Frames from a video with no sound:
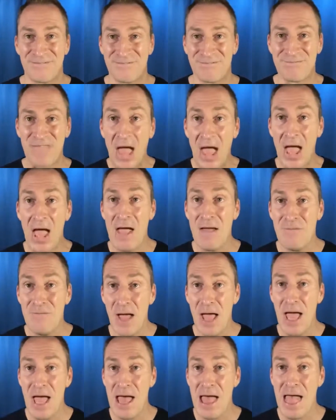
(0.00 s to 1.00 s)

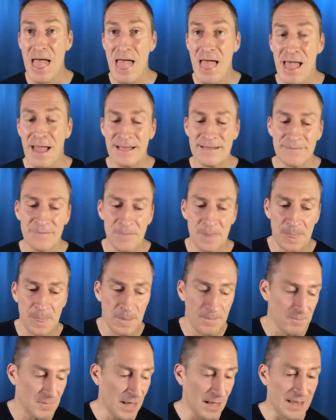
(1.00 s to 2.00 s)
baby,
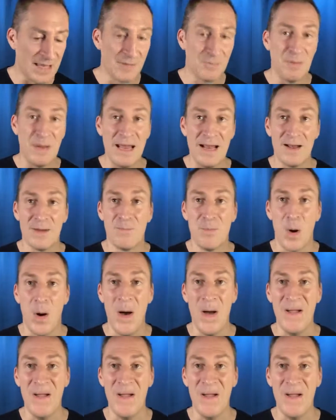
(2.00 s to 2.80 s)
it's Peter Boyle.